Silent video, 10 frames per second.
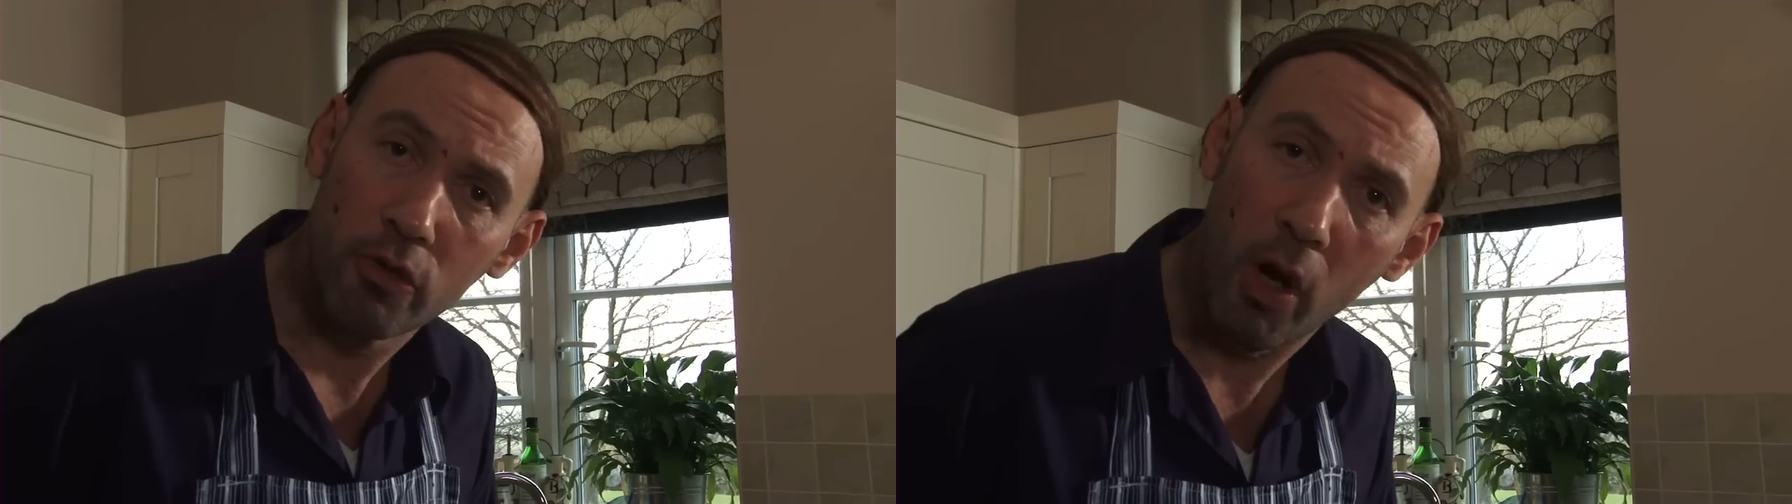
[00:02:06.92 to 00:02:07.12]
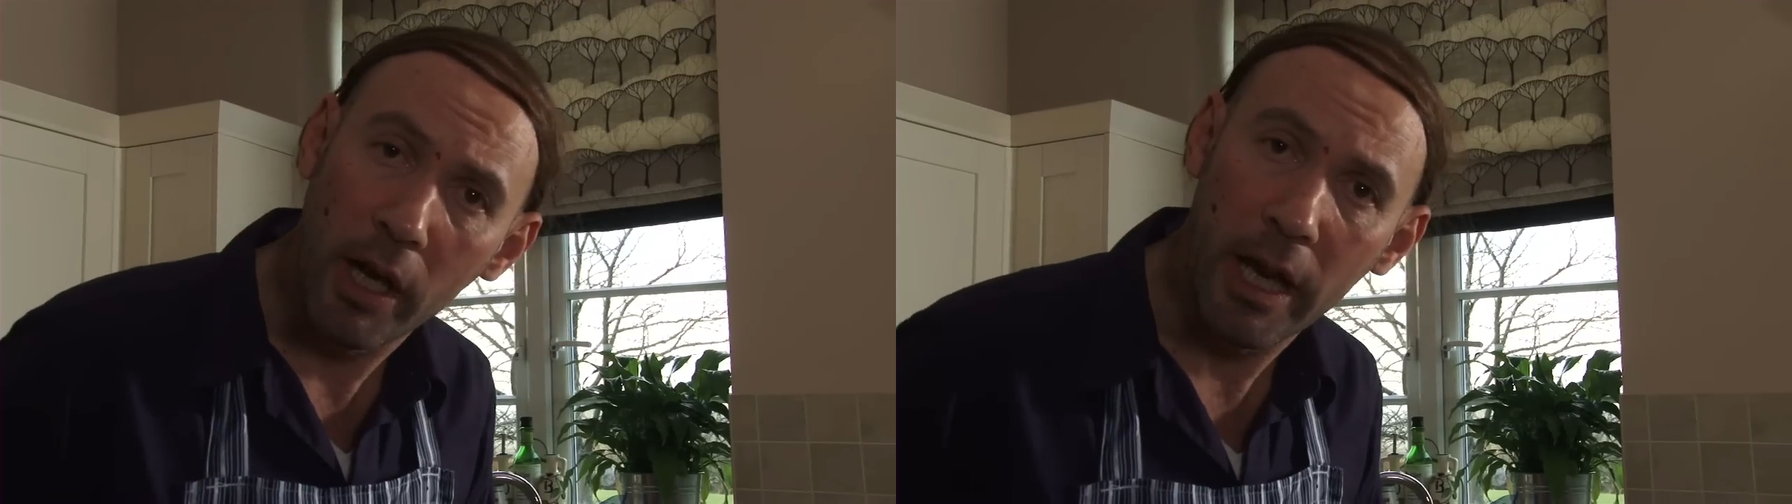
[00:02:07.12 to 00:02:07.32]

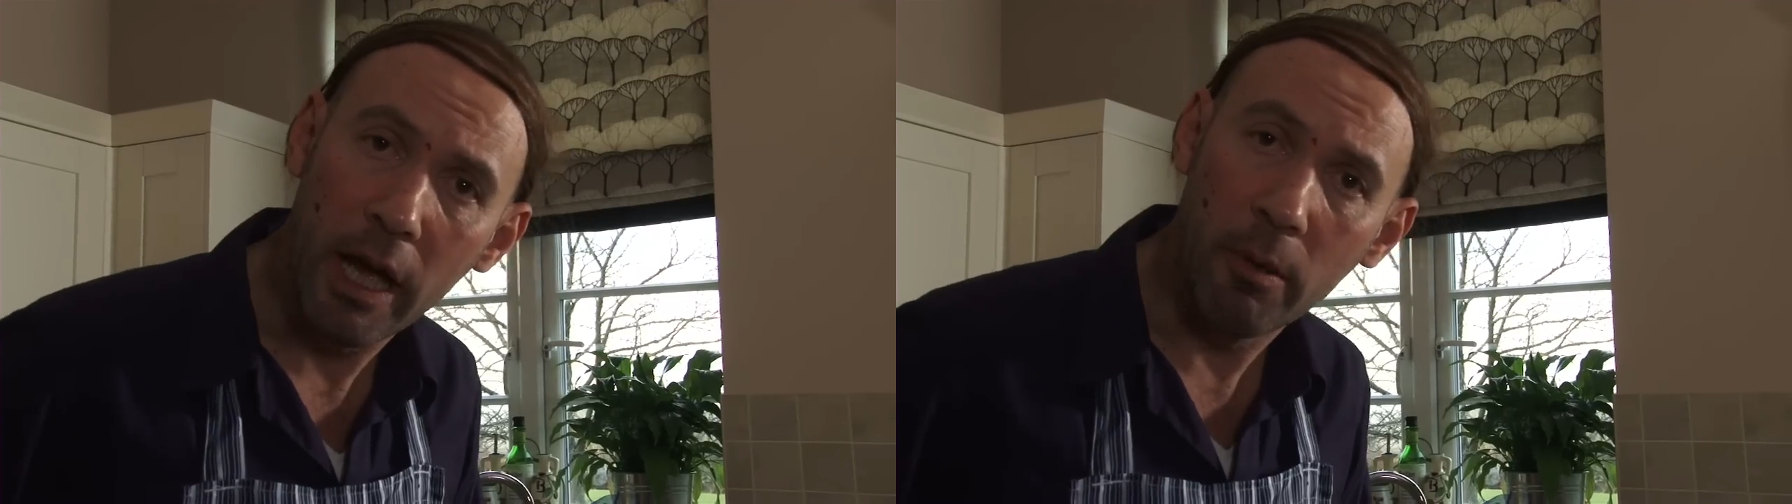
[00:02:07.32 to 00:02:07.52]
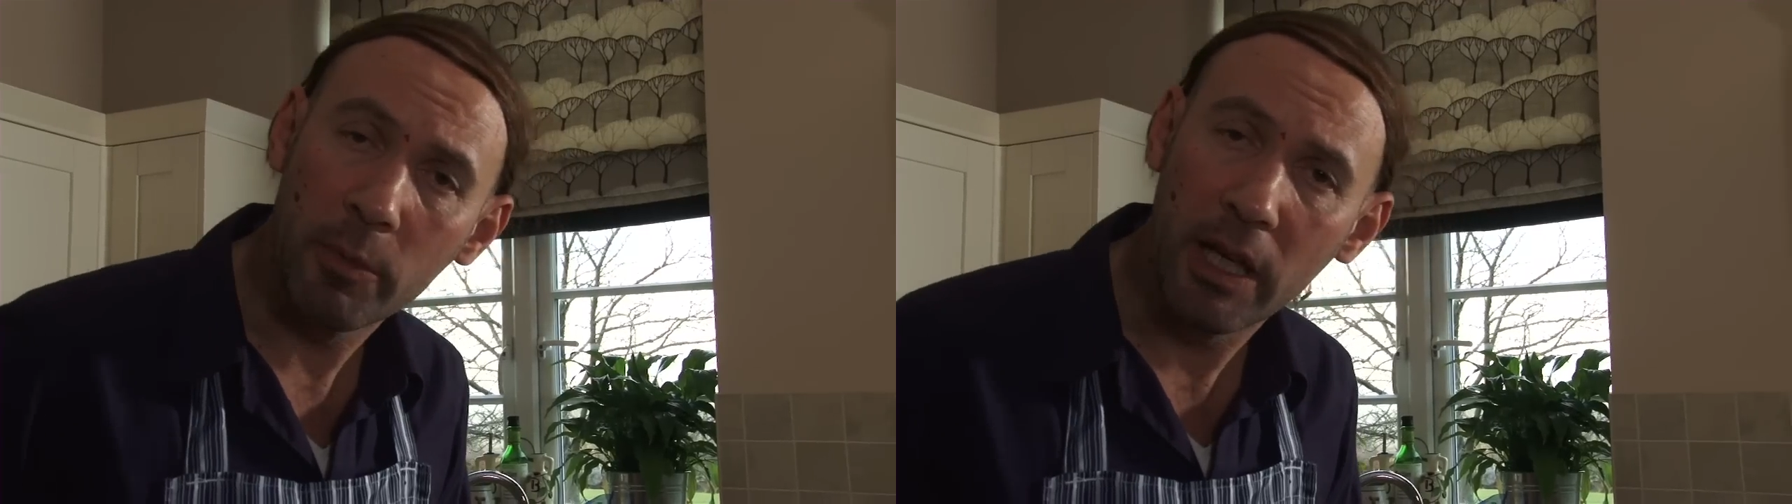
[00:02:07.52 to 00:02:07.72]
So right
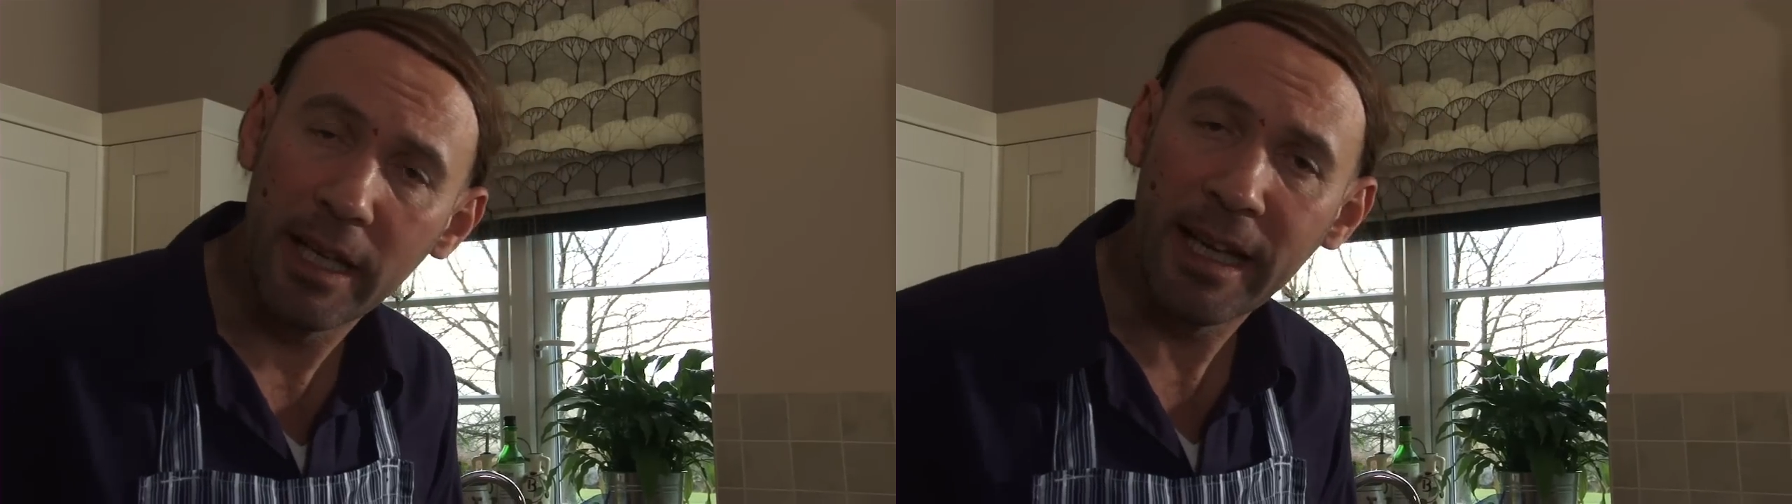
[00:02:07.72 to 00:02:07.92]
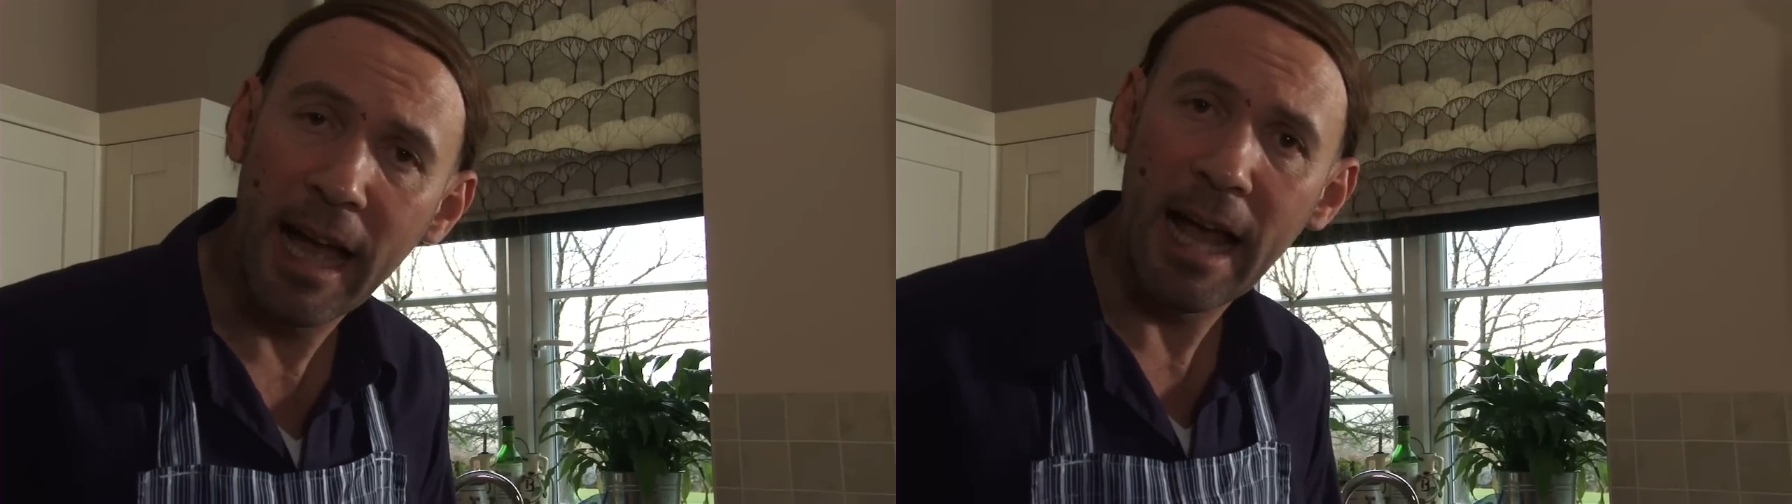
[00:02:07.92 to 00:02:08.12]
now I'm
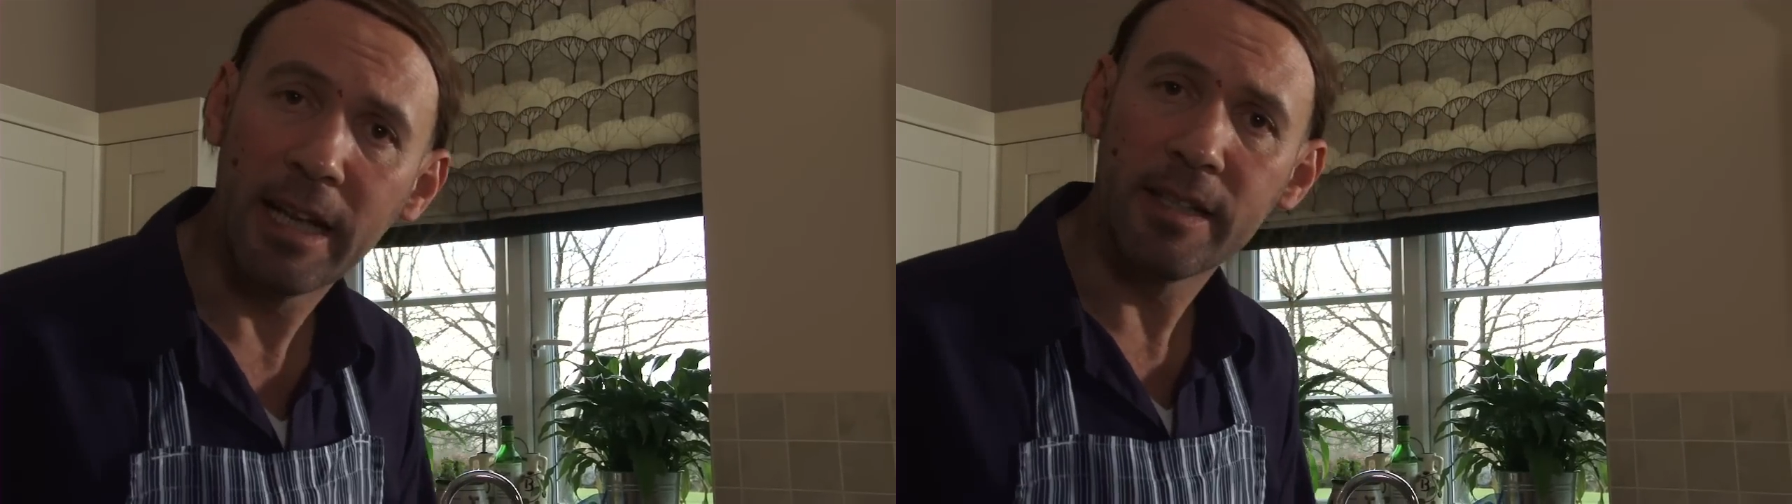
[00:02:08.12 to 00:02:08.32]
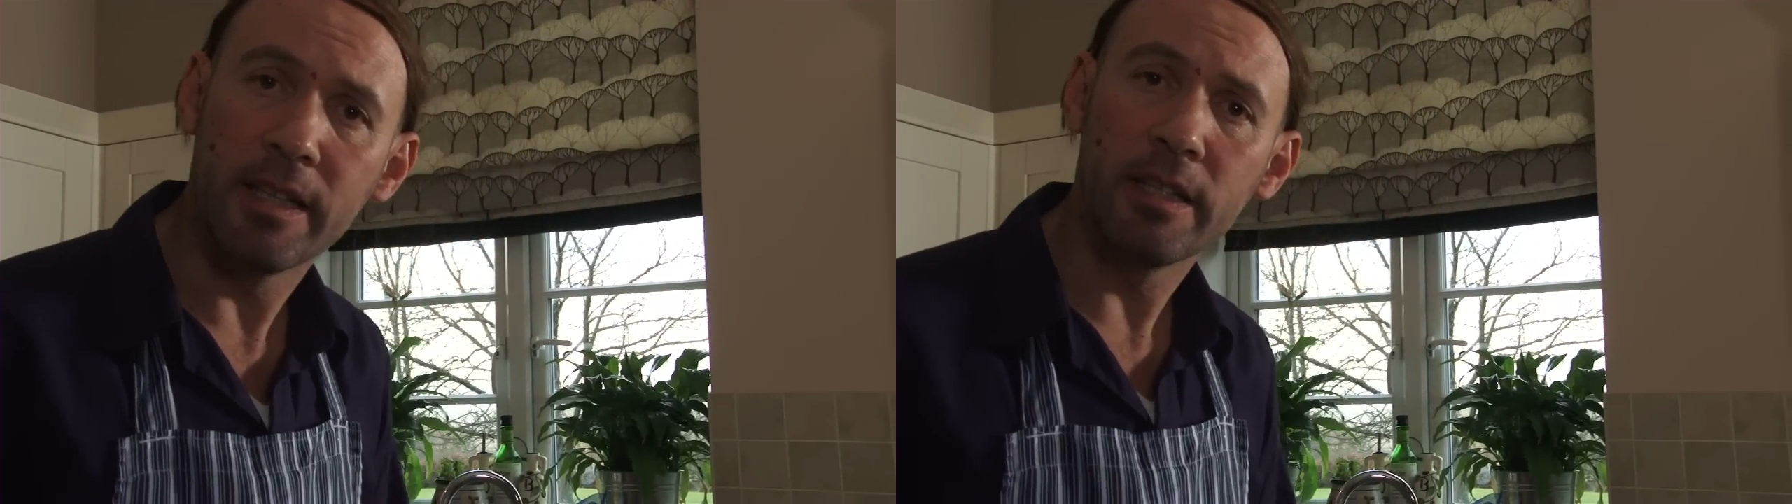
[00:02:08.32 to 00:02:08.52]
cutting
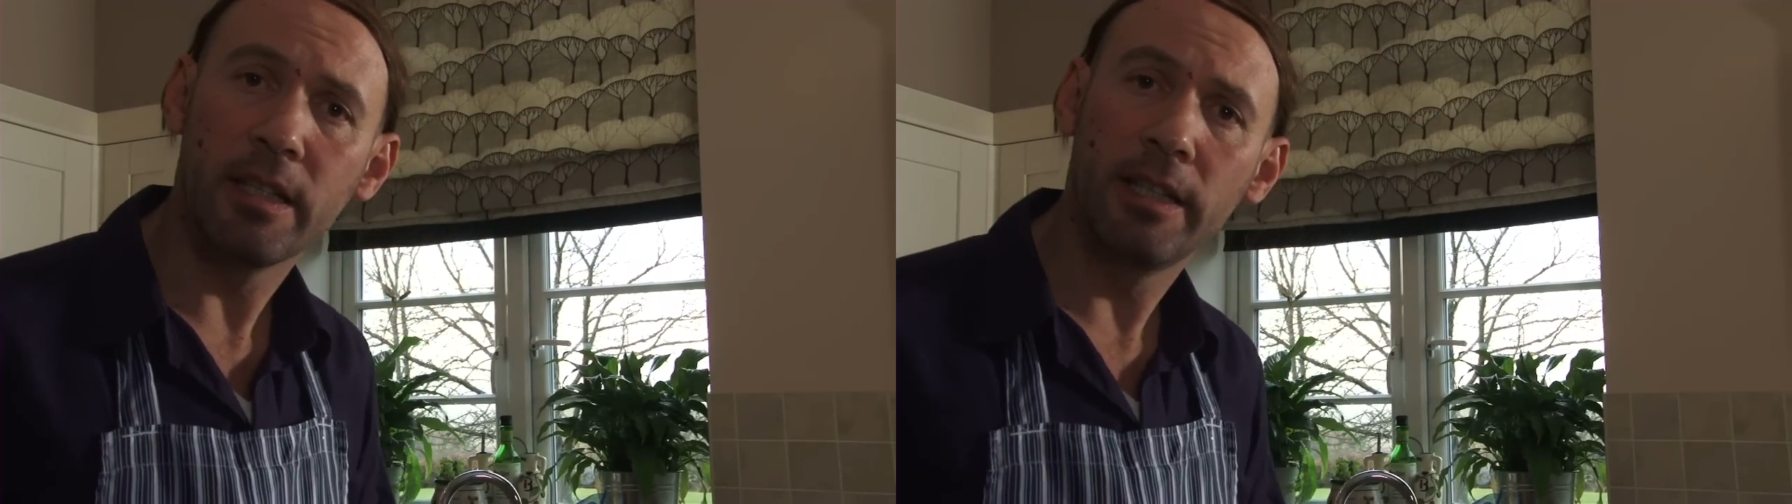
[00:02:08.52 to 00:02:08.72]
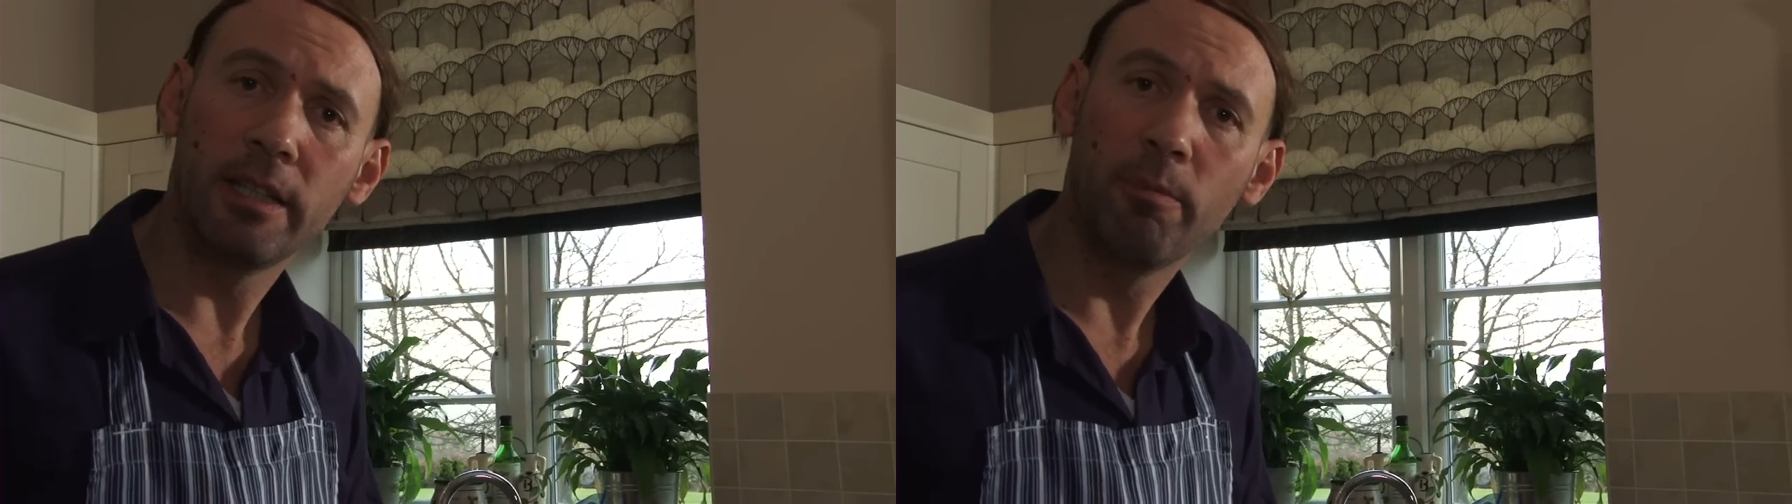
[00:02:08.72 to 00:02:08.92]
Alice
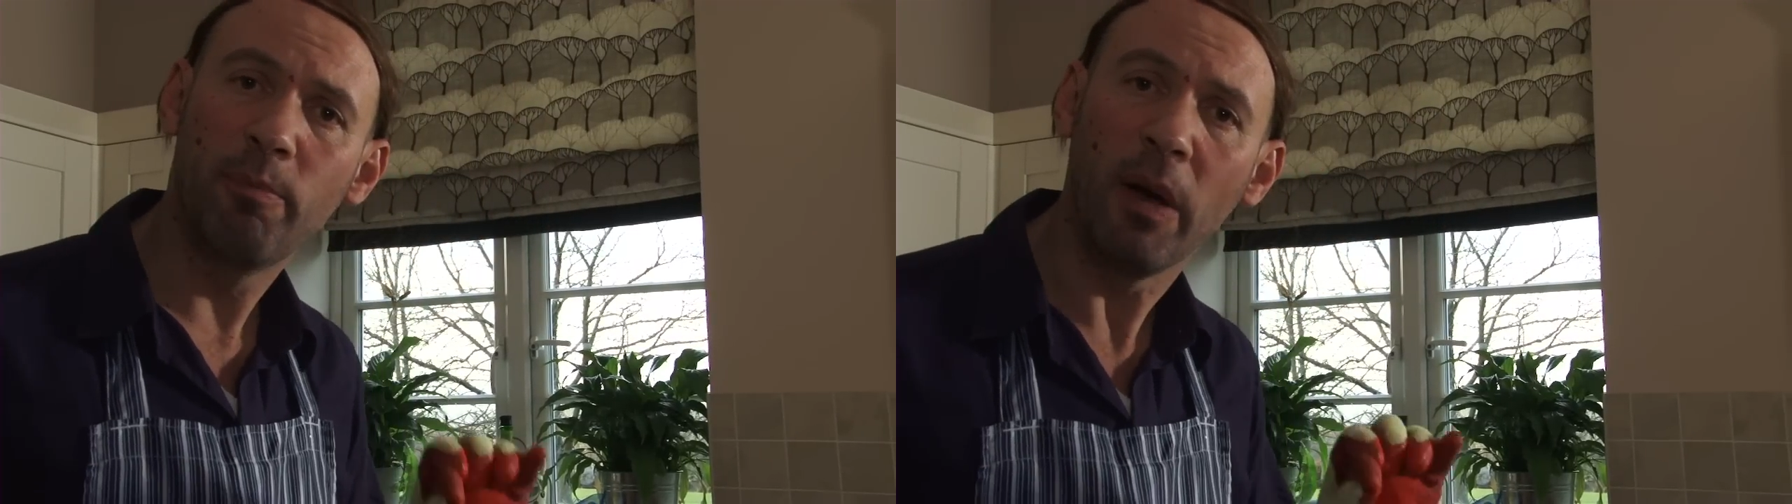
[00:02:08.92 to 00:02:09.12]
into little